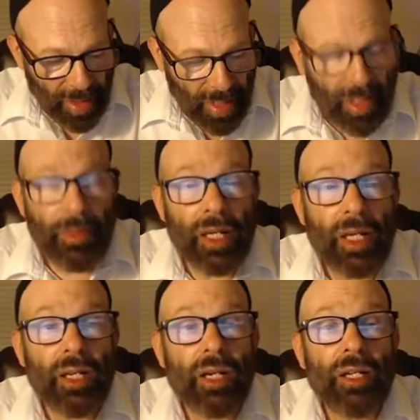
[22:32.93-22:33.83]
in the
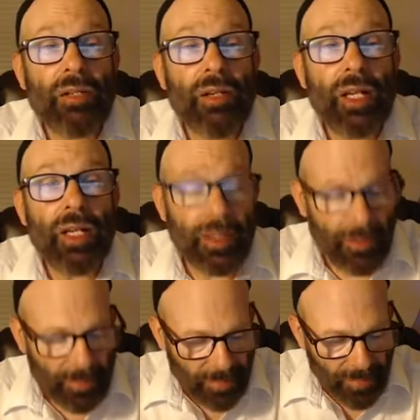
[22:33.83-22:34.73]
beginning, God created.
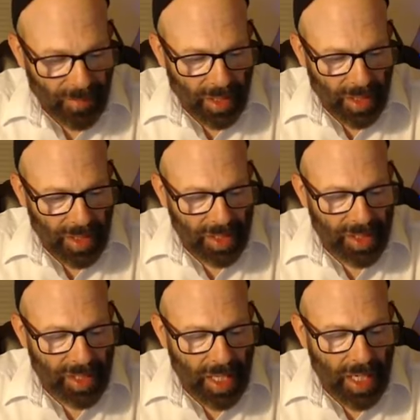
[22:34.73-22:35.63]

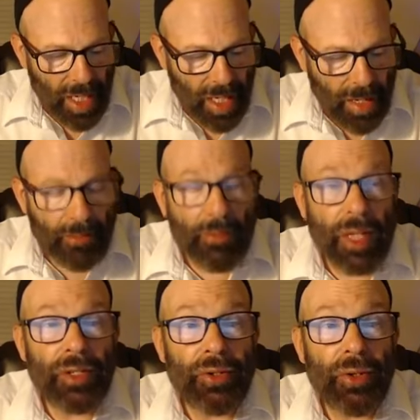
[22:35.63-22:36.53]
Ze
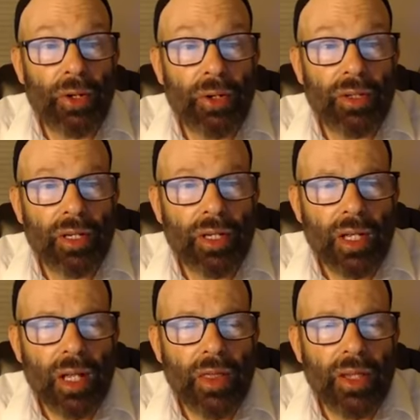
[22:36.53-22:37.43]
Metatron.
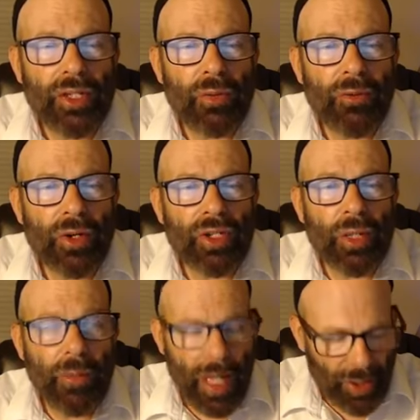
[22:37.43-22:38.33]
This refers
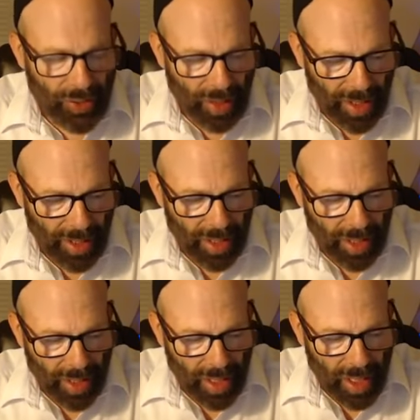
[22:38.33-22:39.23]
to Metatron.
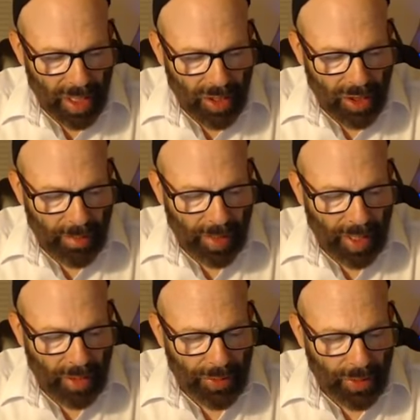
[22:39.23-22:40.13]

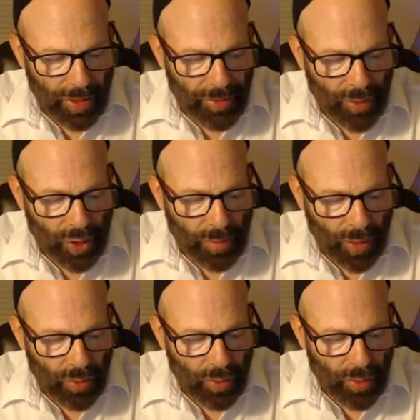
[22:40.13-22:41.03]
Shebara kadosh
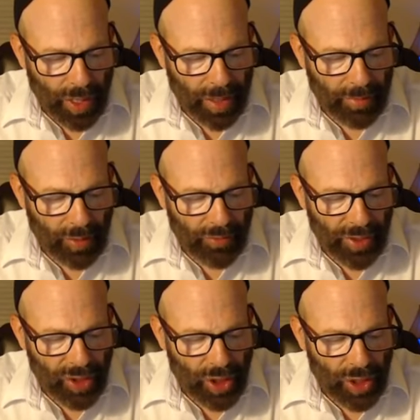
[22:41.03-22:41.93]
baruch hu kadmon
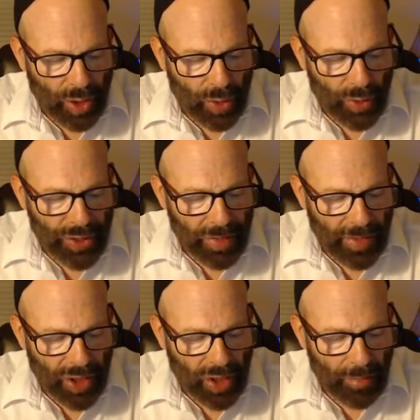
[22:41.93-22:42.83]
v'reshit l'kol
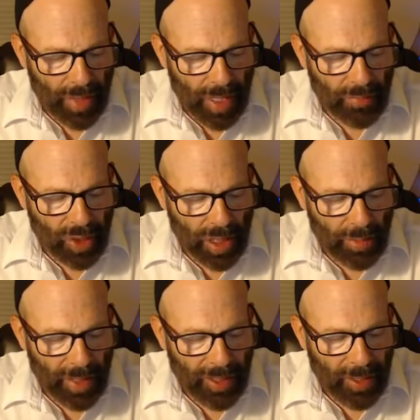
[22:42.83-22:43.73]
tzava hashamayim
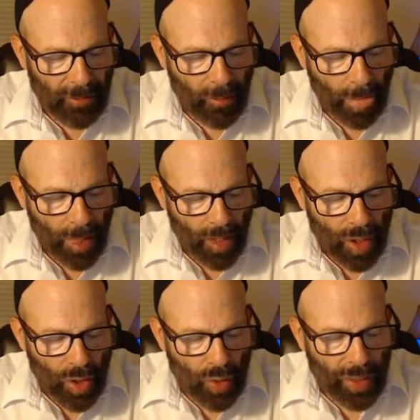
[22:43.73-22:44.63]
shelamata.
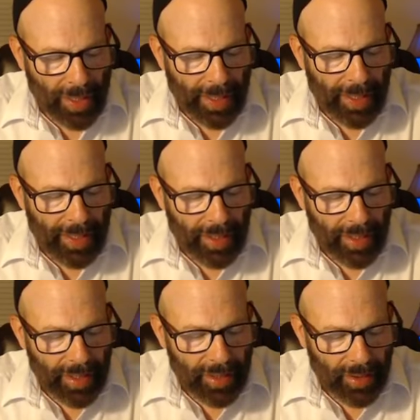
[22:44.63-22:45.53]
Who God,
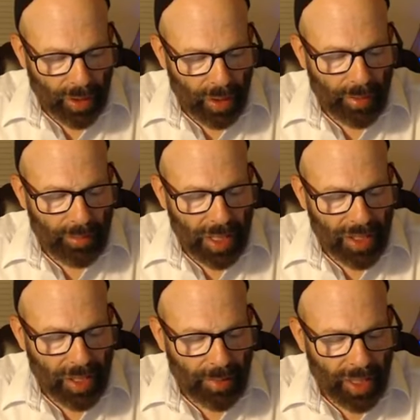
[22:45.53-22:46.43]
the Holy One,
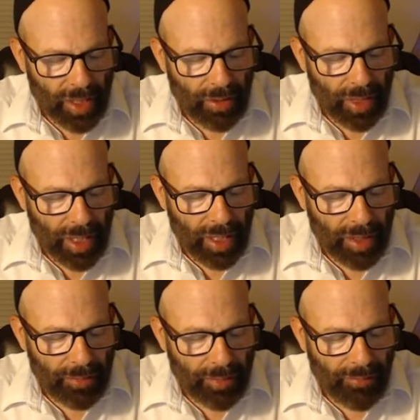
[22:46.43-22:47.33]
blessed be He,
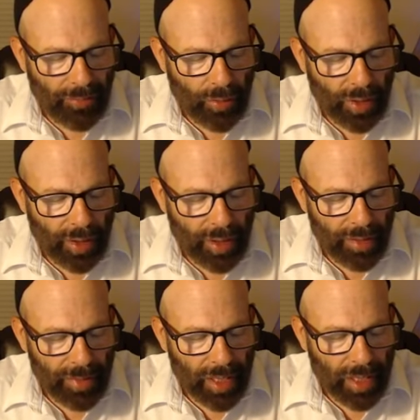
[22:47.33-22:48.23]
created before and
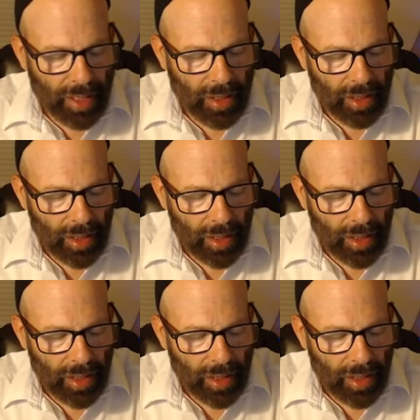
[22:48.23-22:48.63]
the beginning,